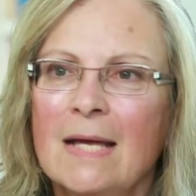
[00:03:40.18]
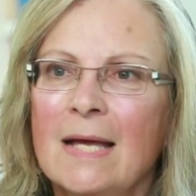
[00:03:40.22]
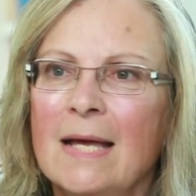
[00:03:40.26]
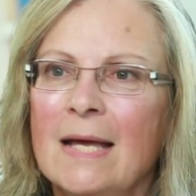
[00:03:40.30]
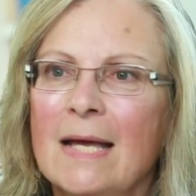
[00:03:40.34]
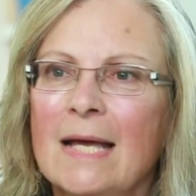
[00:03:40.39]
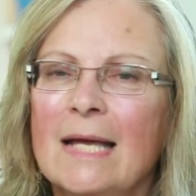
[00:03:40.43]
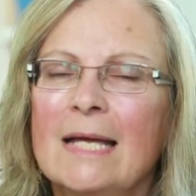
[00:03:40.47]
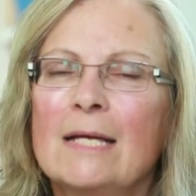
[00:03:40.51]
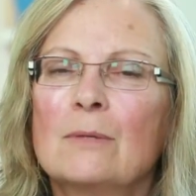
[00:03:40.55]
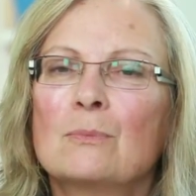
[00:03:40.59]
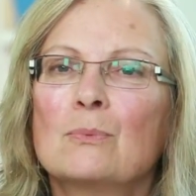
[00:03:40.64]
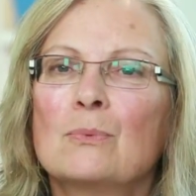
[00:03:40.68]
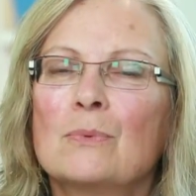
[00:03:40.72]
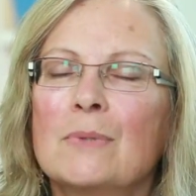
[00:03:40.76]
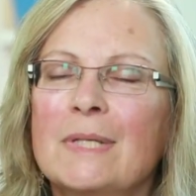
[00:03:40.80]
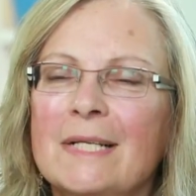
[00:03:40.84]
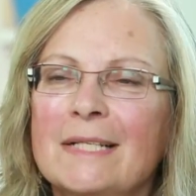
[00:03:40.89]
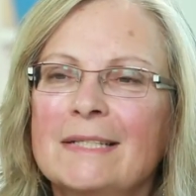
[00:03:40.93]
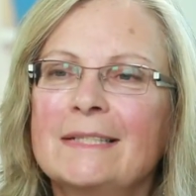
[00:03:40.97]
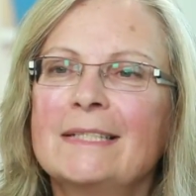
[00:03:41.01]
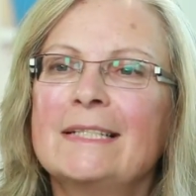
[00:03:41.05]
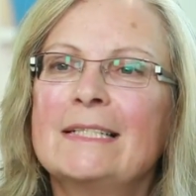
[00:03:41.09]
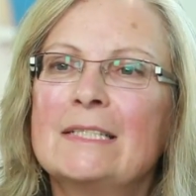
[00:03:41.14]
It
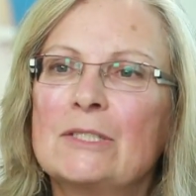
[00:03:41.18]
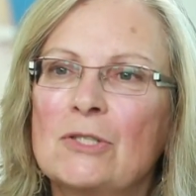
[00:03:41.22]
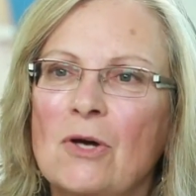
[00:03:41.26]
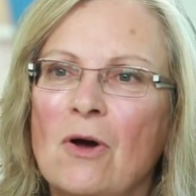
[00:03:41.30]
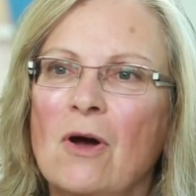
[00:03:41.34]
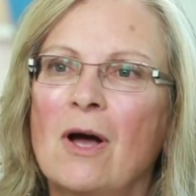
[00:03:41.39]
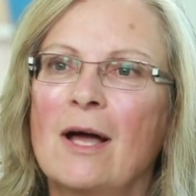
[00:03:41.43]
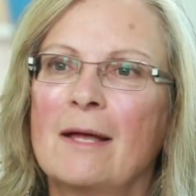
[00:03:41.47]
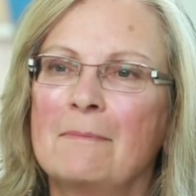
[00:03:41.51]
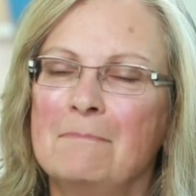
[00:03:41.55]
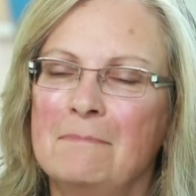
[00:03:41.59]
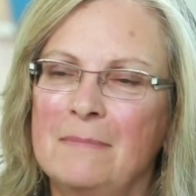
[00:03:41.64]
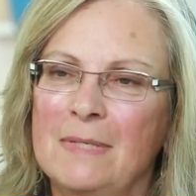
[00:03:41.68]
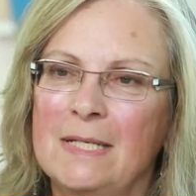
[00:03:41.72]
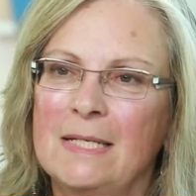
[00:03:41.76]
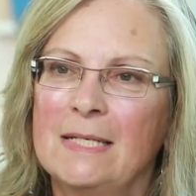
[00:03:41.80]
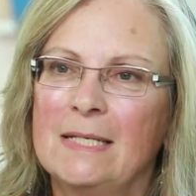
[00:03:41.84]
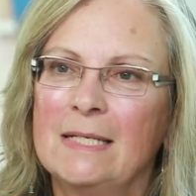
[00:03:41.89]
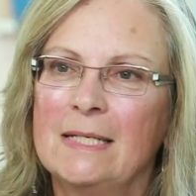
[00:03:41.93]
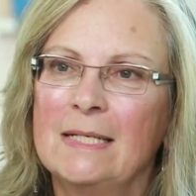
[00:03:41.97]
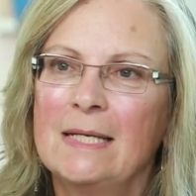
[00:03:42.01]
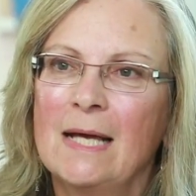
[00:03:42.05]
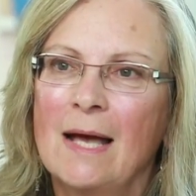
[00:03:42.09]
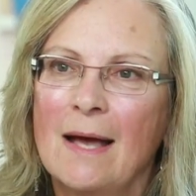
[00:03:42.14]
really taught
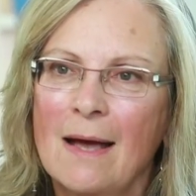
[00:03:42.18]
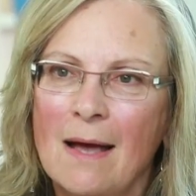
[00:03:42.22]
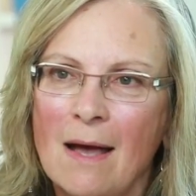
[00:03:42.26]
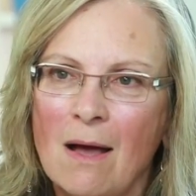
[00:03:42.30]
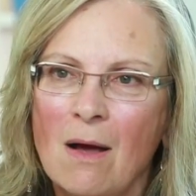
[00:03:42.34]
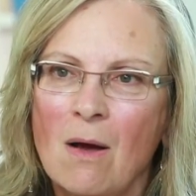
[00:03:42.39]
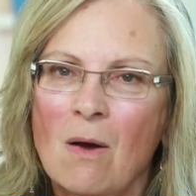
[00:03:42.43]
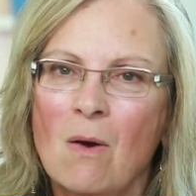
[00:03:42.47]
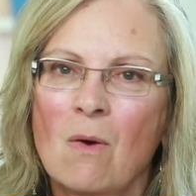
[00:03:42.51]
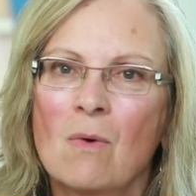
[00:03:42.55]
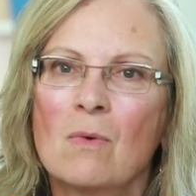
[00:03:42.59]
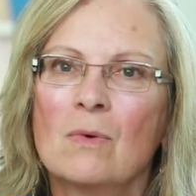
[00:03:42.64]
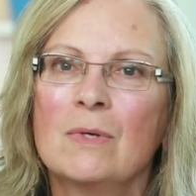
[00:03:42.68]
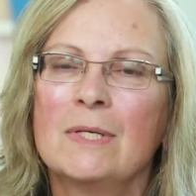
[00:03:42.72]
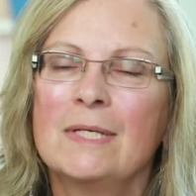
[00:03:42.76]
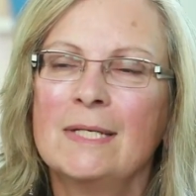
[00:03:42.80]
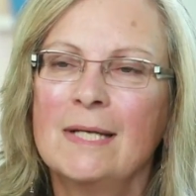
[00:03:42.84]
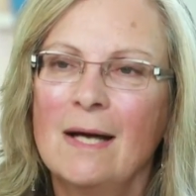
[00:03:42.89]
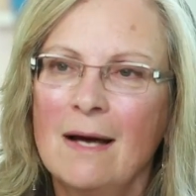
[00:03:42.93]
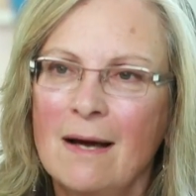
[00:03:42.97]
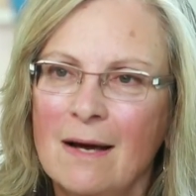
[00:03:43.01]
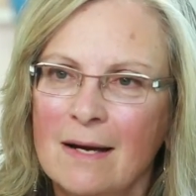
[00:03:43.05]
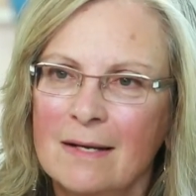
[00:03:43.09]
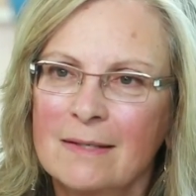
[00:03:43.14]
me how
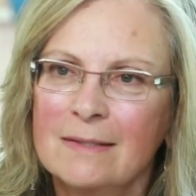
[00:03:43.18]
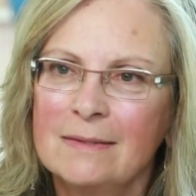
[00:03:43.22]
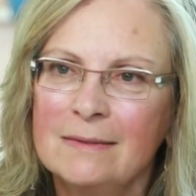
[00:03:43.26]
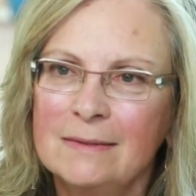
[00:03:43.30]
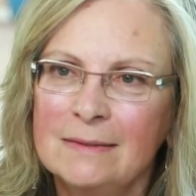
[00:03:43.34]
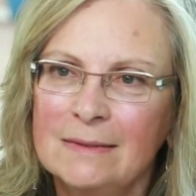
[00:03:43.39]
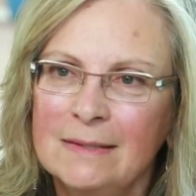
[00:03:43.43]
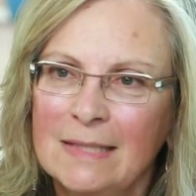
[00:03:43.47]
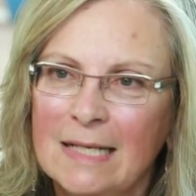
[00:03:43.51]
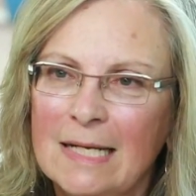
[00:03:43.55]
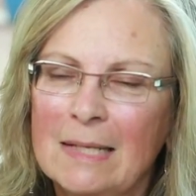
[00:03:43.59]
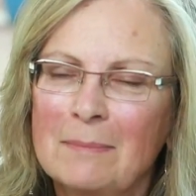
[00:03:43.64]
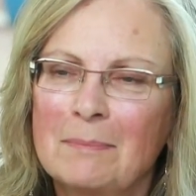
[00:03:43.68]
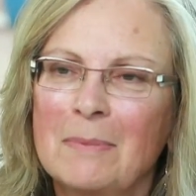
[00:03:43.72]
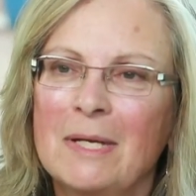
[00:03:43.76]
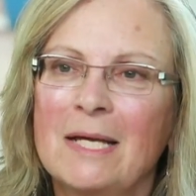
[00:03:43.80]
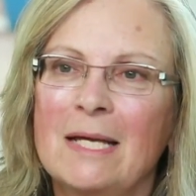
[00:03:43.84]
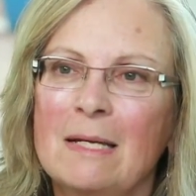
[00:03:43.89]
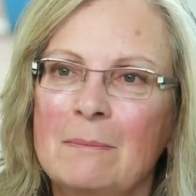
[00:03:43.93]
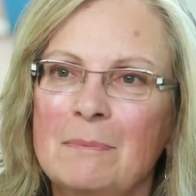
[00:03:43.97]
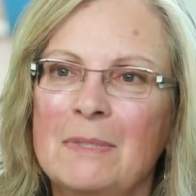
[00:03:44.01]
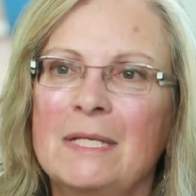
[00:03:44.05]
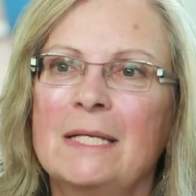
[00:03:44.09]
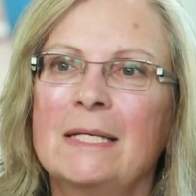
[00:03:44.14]
young a
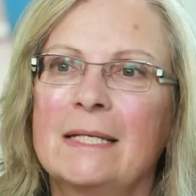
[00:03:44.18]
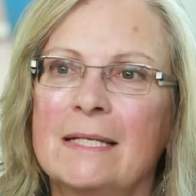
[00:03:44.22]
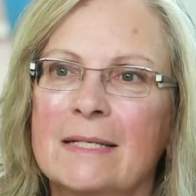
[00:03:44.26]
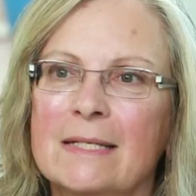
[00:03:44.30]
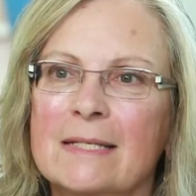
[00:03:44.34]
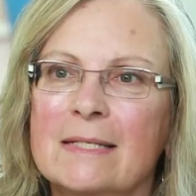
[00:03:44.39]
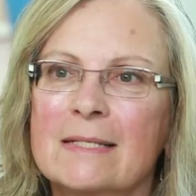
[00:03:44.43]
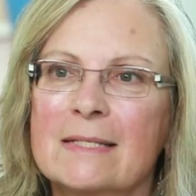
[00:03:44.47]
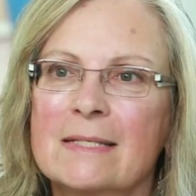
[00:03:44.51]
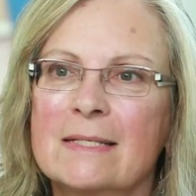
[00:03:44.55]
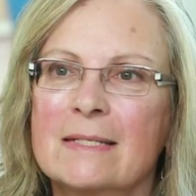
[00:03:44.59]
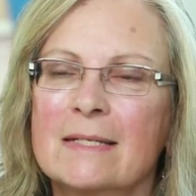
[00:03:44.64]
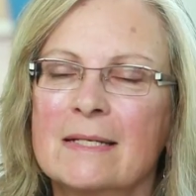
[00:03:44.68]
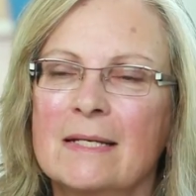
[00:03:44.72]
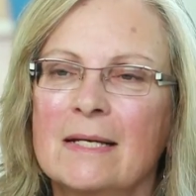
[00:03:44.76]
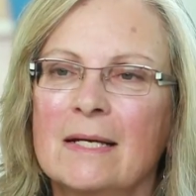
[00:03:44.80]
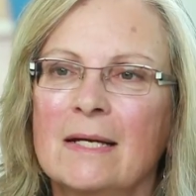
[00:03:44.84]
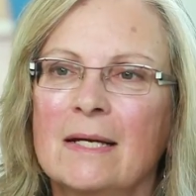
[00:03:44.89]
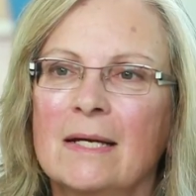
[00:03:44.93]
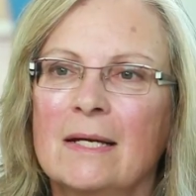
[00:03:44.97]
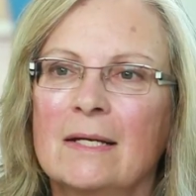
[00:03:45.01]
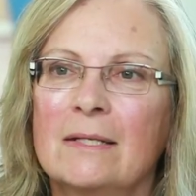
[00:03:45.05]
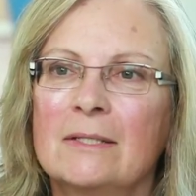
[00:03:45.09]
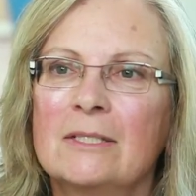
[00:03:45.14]
baby is
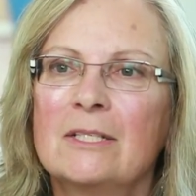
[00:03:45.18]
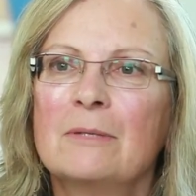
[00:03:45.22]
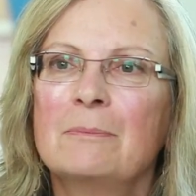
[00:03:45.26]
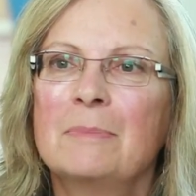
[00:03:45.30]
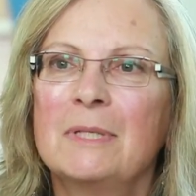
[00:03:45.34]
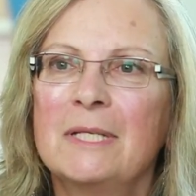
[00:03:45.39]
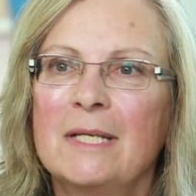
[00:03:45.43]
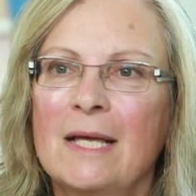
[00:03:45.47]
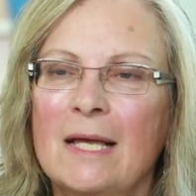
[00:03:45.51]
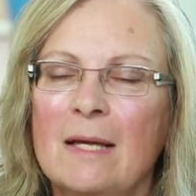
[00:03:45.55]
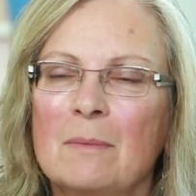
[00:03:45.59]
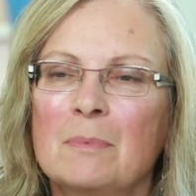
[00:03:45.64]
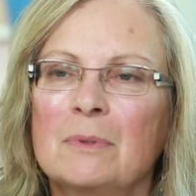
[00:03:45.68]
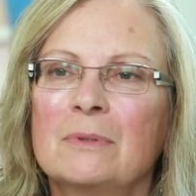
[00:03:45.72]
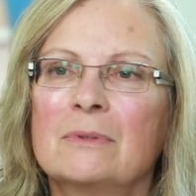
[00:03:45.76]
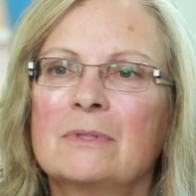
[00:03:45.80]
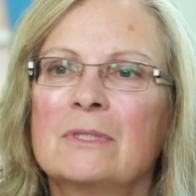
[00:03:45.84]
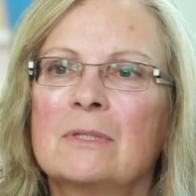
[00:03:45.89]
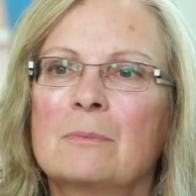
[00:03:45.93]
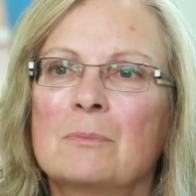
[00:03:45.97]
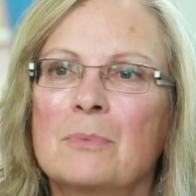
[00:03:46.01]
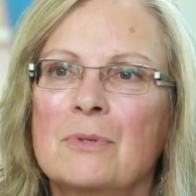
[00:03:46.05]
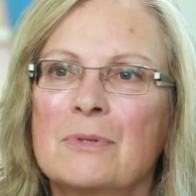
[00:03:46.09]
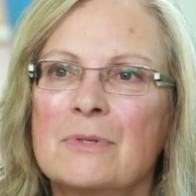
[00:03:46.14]
to be able
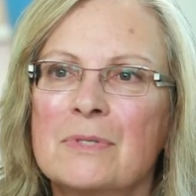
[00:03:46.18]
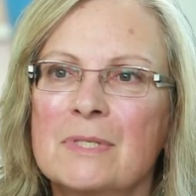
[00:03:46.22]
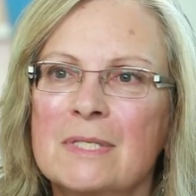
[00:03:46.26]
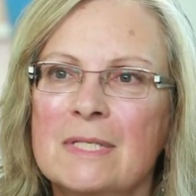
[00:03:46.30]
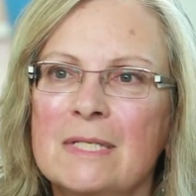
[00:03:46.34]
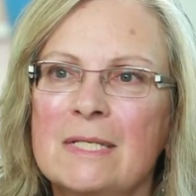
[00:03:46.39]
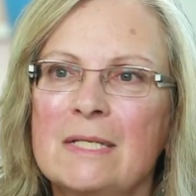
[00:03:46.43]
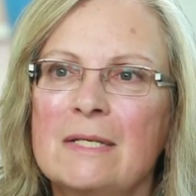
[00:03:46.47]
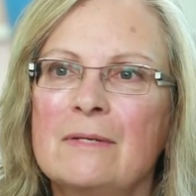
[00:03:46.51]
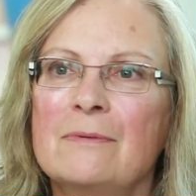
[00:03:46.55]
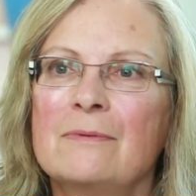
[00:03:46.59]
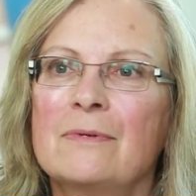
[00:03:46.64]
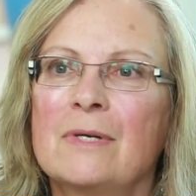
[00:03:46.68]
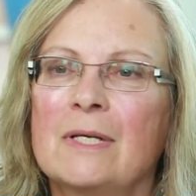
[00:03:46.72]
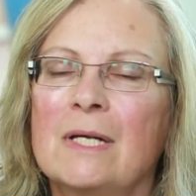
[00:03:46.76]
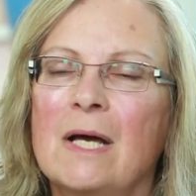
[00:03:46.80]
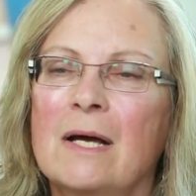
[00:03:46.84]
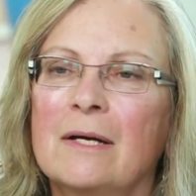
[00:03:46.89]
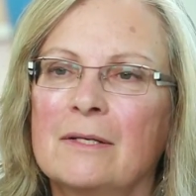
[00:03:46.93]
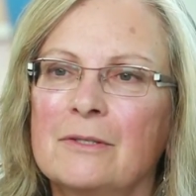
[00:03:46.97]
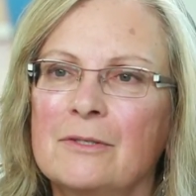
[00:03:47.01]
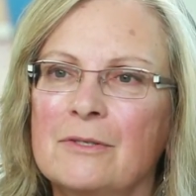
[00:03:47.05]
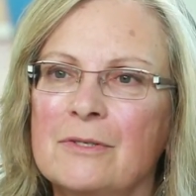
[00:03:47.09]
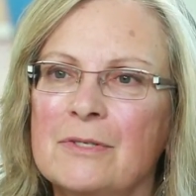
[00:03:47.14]
to perceive and
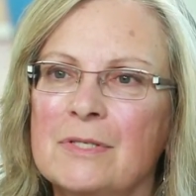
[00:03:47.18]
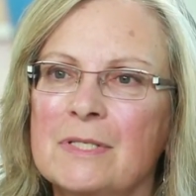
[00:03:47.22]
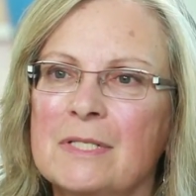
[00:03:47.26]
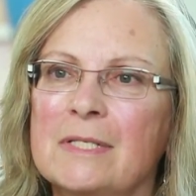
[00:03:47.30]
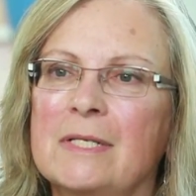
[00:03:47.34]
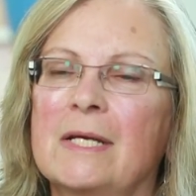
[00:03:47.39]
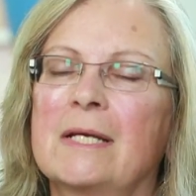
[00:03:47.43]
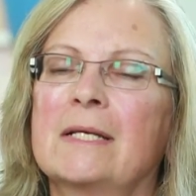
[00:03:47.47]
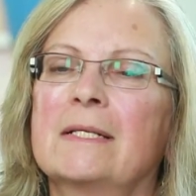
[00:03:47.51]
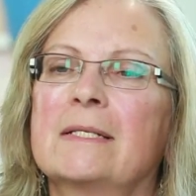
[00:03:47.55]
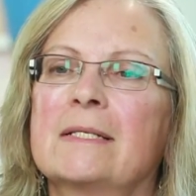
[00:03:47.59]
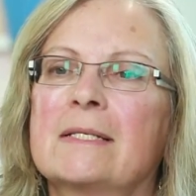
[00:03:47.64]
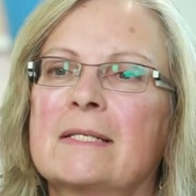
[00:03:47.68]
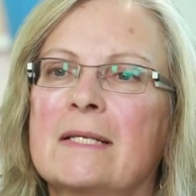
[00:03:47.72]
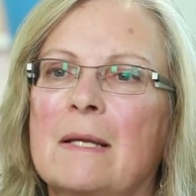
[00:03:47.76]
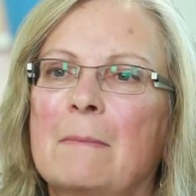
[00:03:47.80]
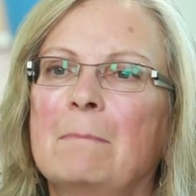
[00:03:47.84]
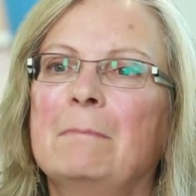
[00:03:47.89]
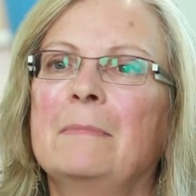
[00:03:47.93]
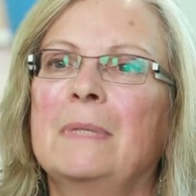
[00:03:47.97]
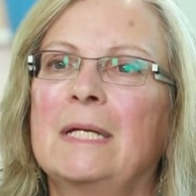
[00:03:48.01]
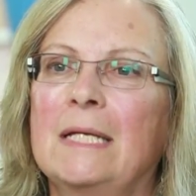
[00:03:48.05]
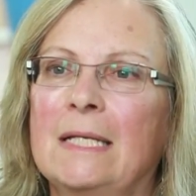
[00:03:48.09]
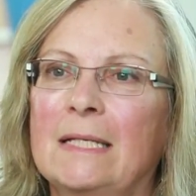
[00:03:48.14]
understand
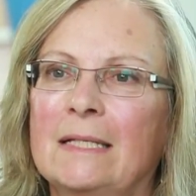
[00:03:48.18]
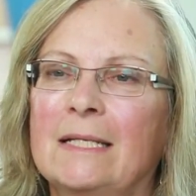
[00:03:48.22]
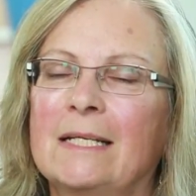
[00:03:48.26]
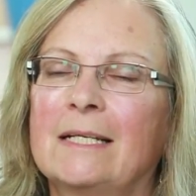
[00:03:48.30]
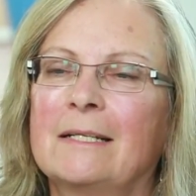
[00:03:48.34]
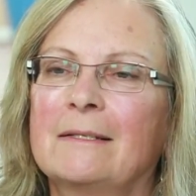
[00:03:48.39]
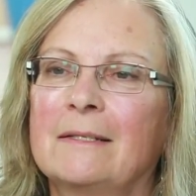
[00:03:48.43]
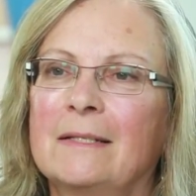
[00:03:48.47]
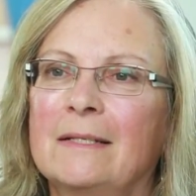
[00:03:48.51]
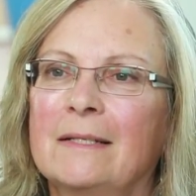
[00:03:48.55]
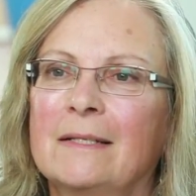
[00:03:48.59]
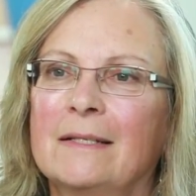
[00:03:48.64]
some meaning.